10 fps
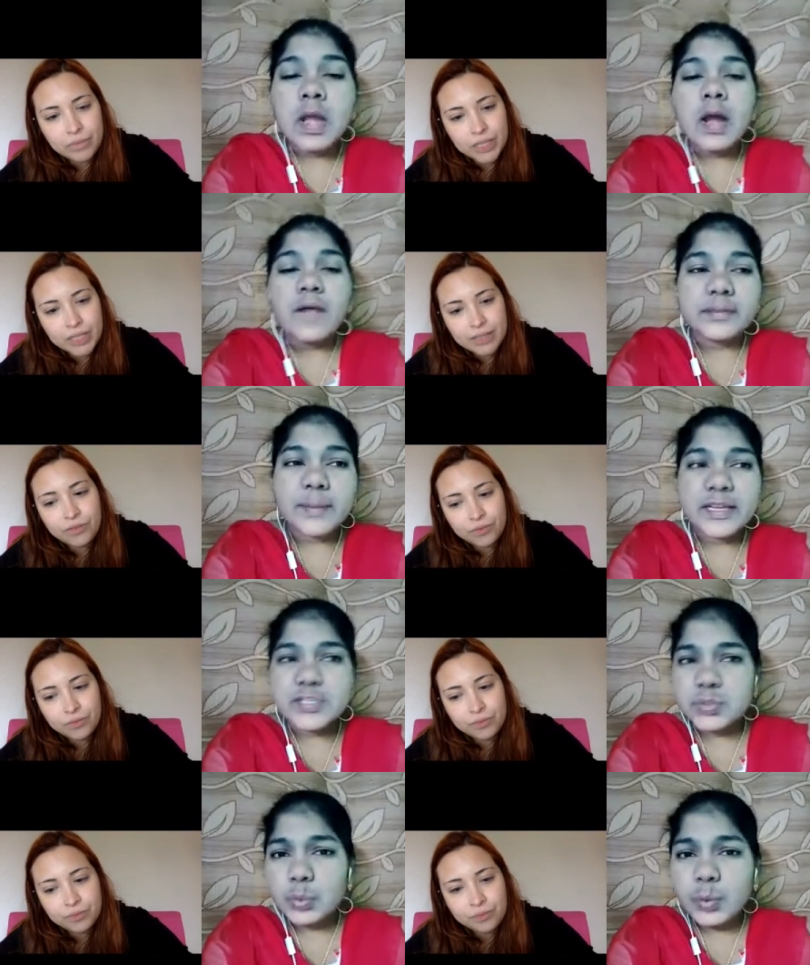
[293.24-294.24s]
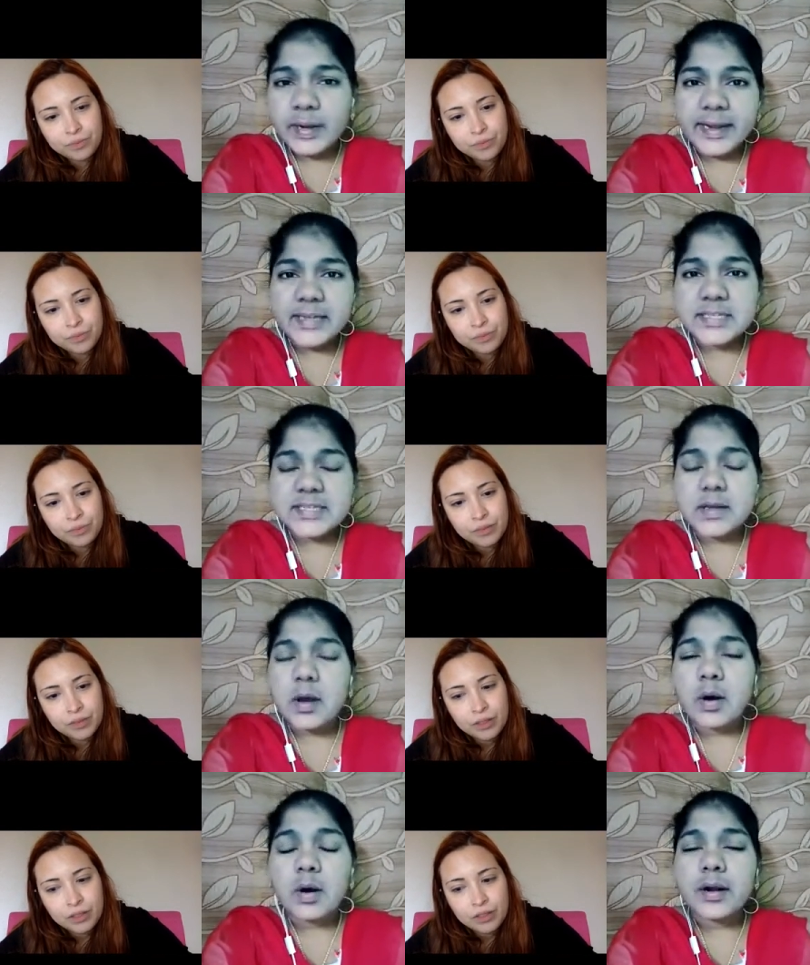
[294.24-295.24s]
Speaker 1: With my students
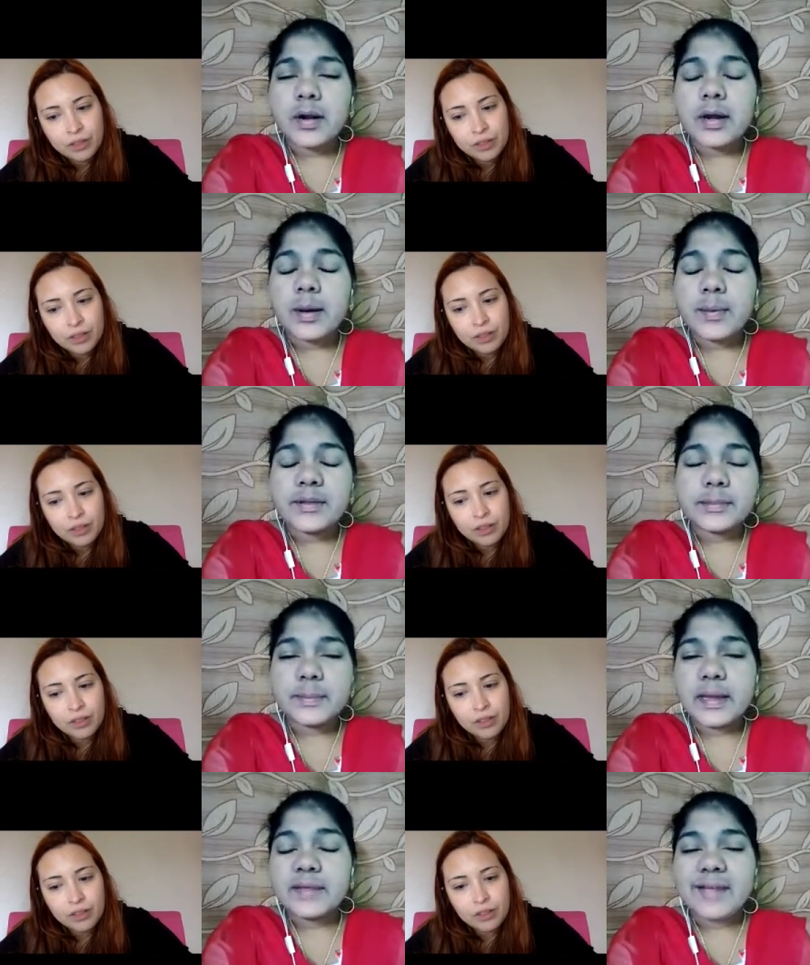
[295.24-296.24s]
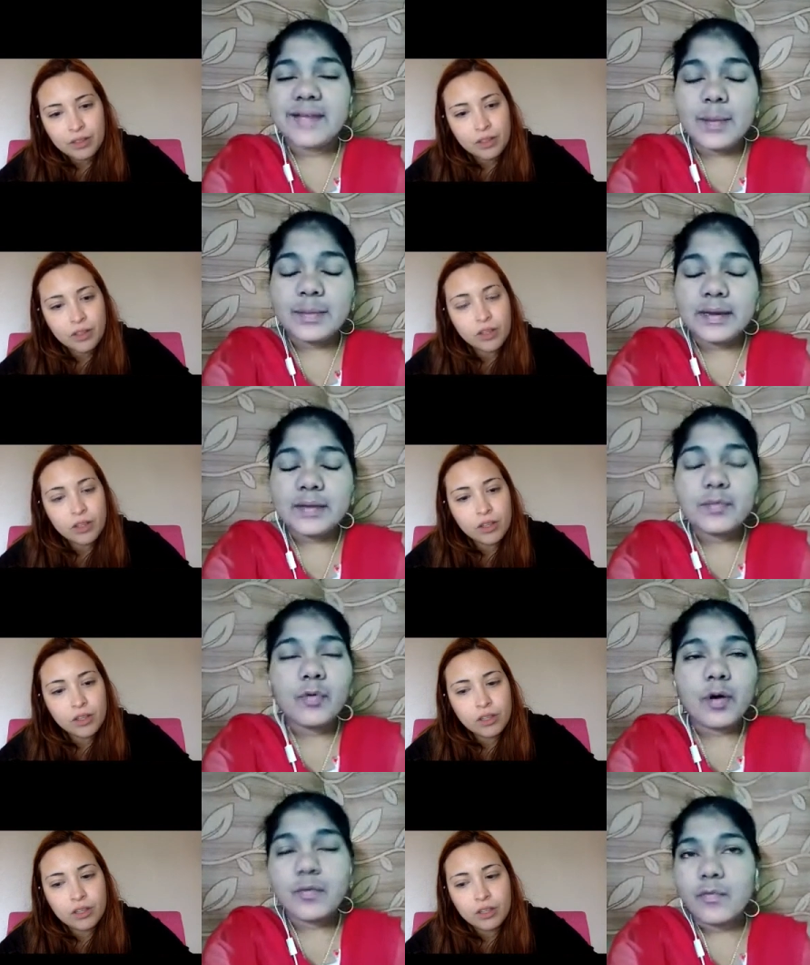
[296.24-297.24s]
or with my family?
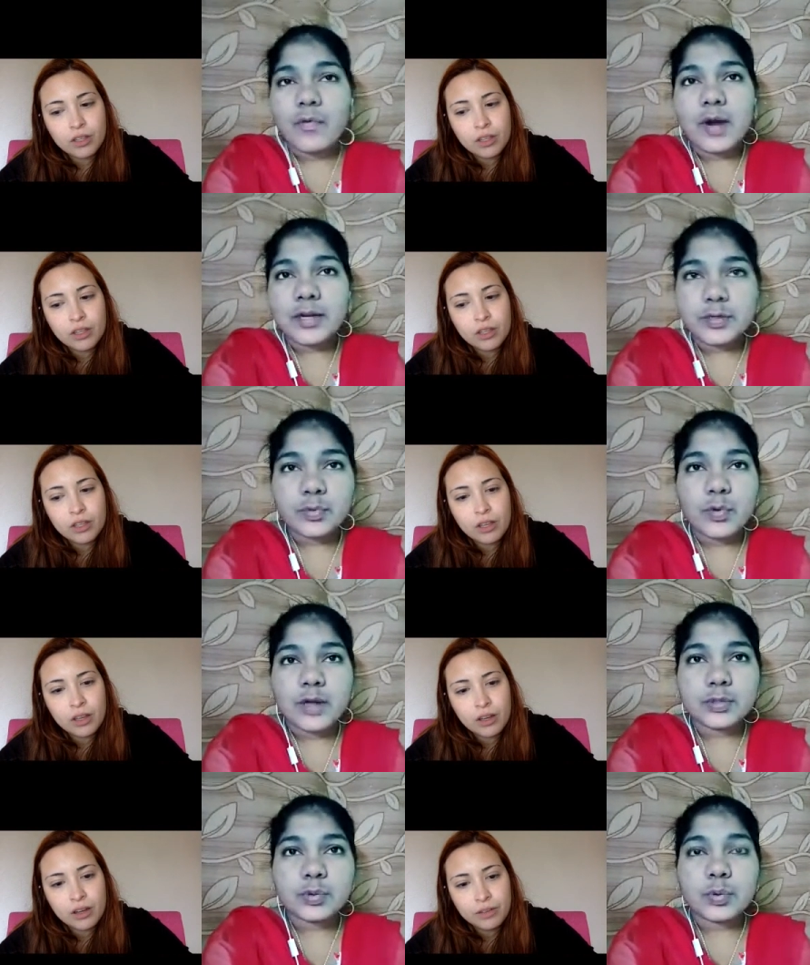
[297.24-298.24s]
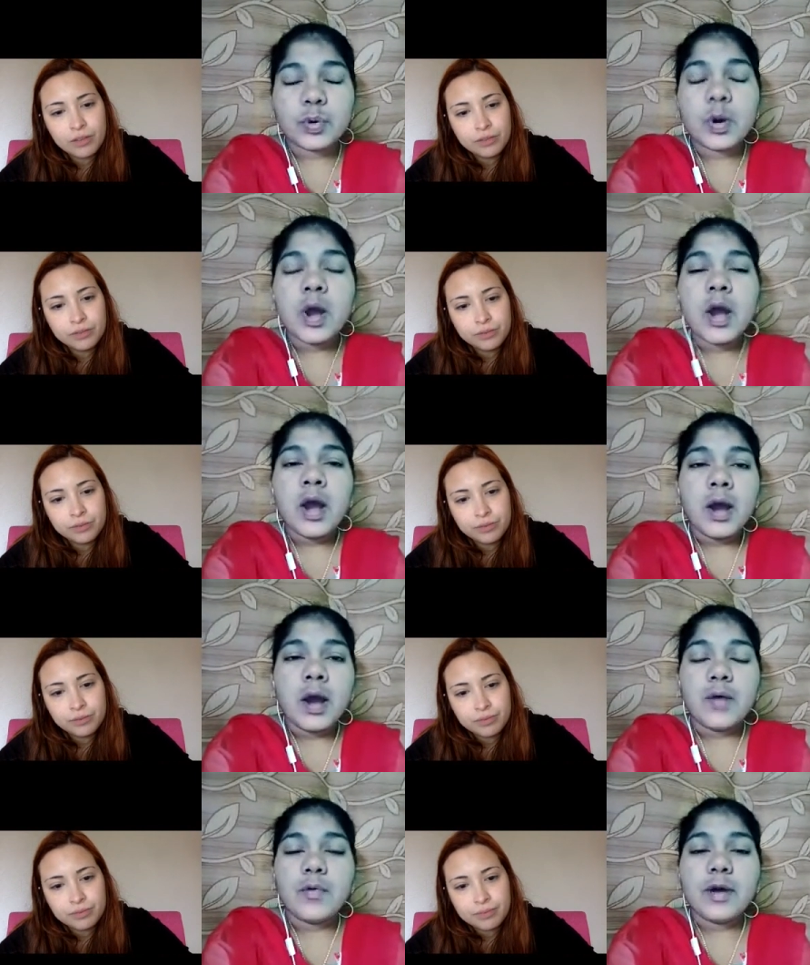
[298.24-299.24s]
What
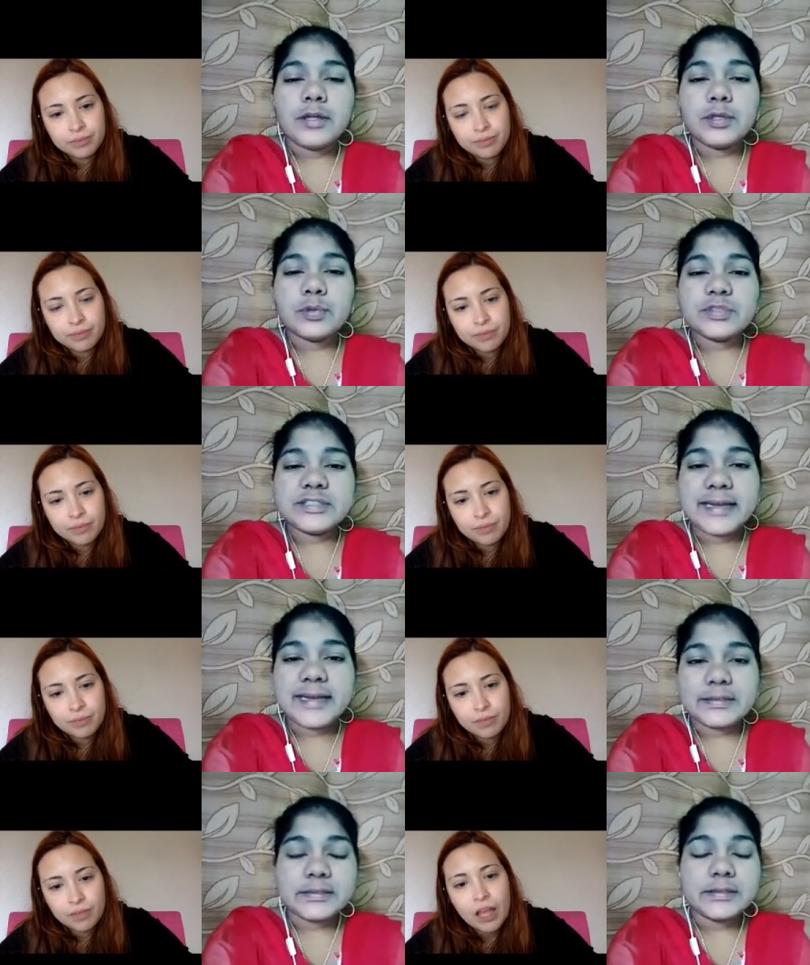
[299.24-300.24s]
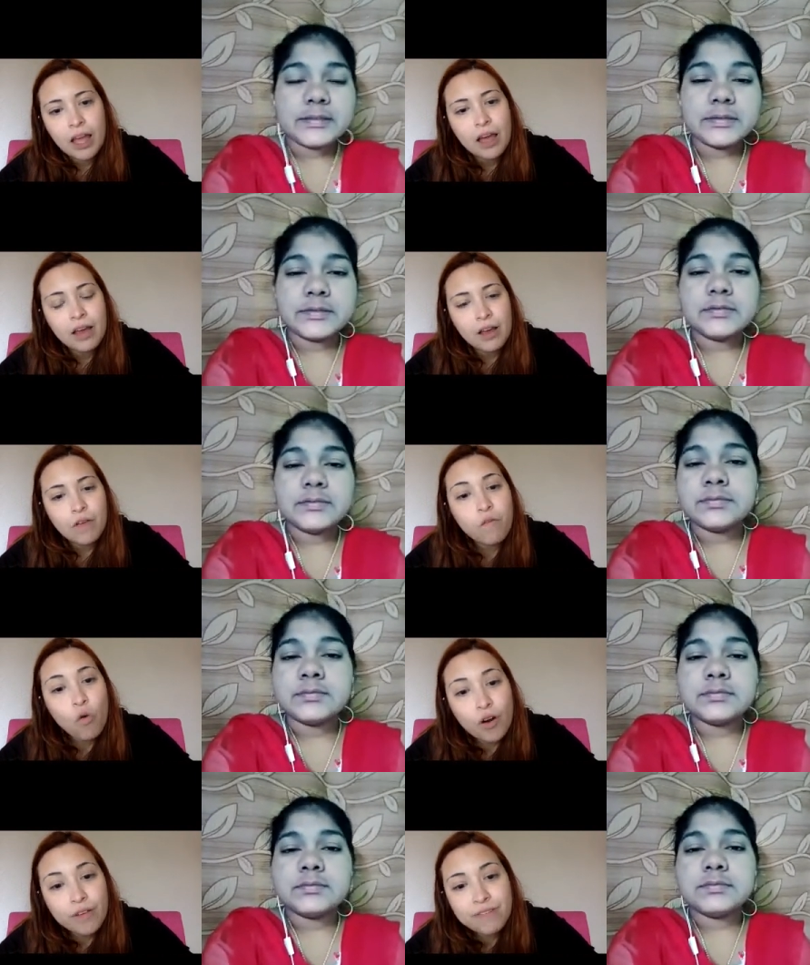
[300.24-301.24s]
you said?
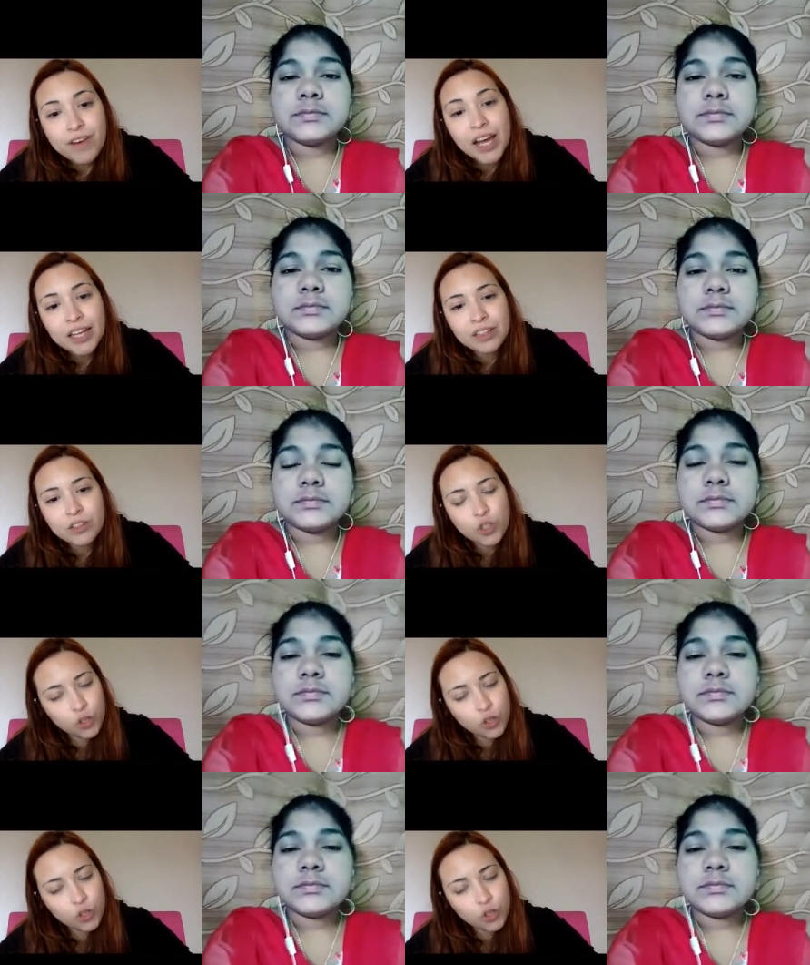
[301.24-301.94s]
Speaker 2: for fun. Do you